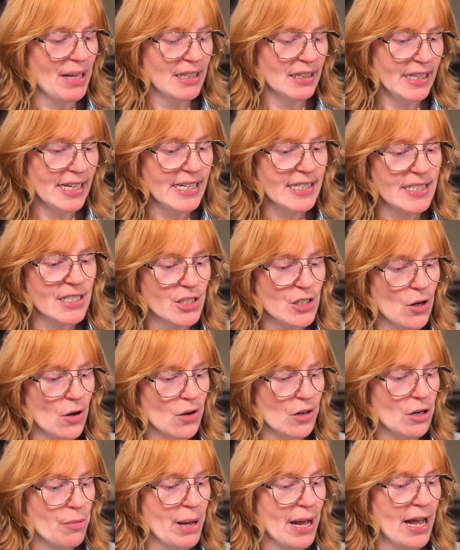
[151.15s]
let's
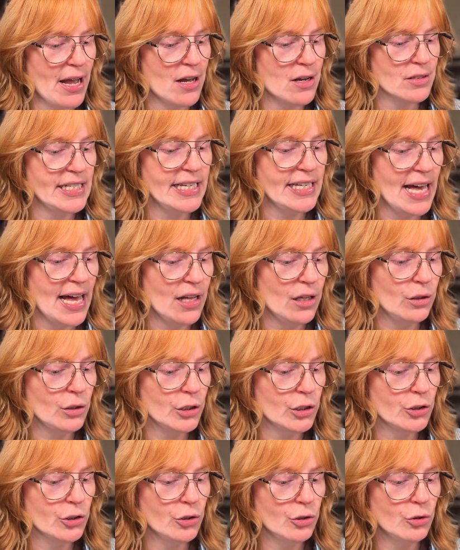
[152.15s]
talk about Ciel
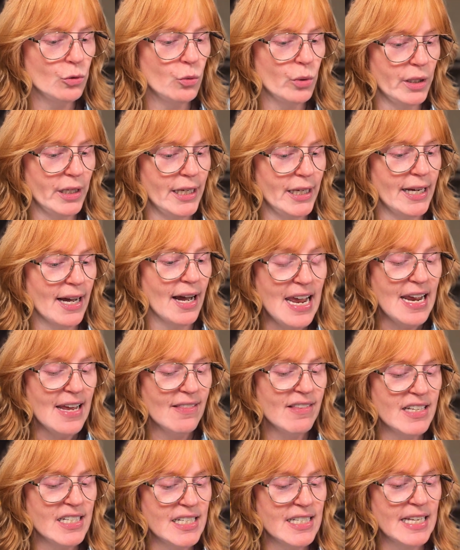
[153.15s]
de Nuit.
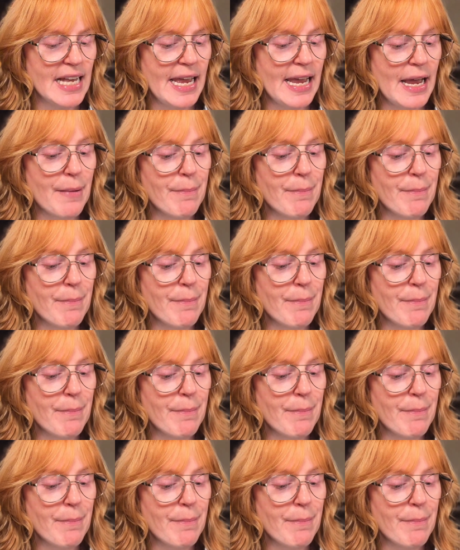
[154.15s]
This is a